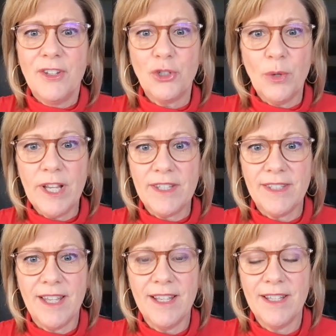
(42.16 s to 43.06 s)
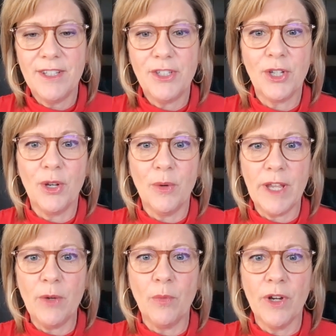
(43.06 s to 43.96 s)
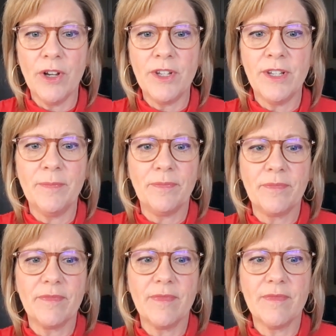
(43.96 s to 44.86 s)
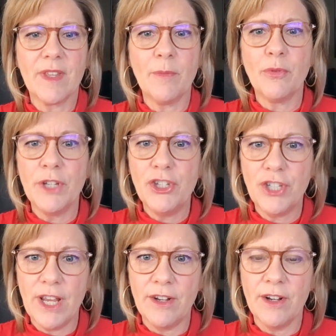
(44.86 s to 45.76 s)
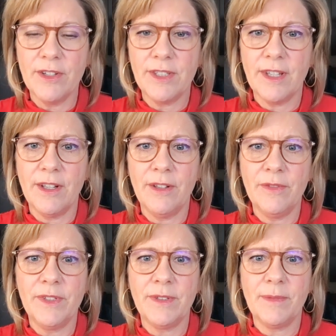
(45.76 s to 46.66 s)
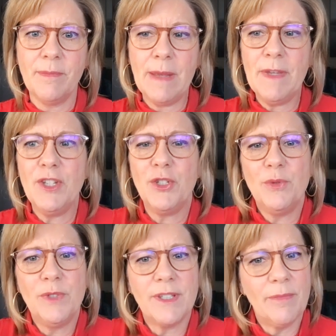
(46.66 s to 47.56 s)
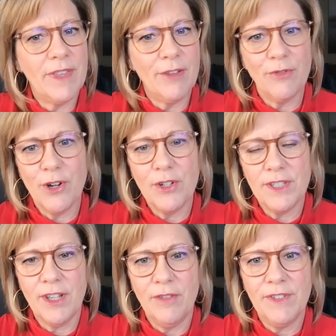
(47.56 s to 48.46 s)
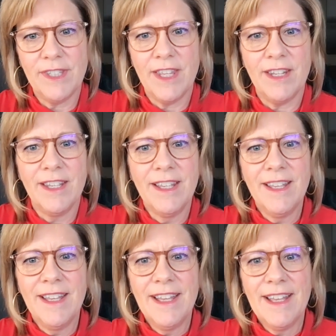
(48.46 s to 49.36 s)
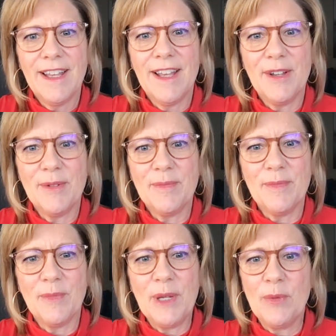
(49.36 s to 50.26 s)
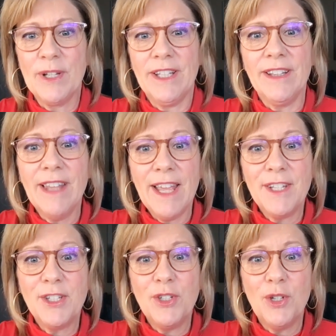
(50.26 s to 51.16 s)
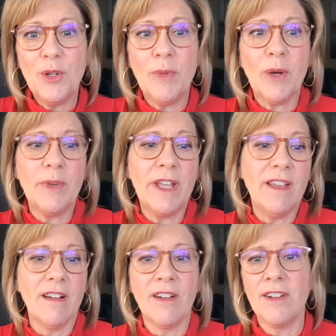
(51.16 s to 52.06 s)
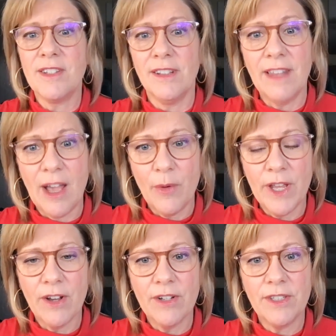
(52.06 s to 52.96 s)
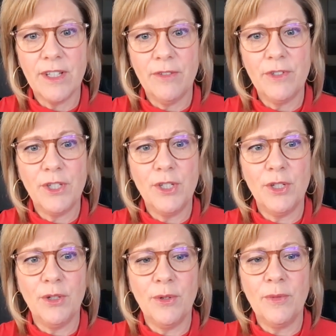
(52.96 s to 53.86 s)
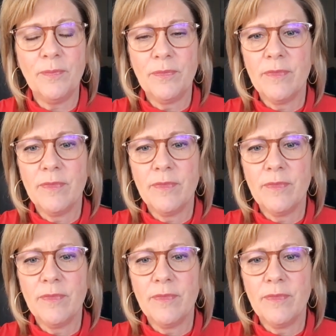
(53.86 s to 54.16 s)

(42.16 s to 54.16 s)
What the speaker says: choice, to go inward, appreciate ourselves, maybe do something for ourselves that we'd really like to do, but we aren't allowing ourselves to do.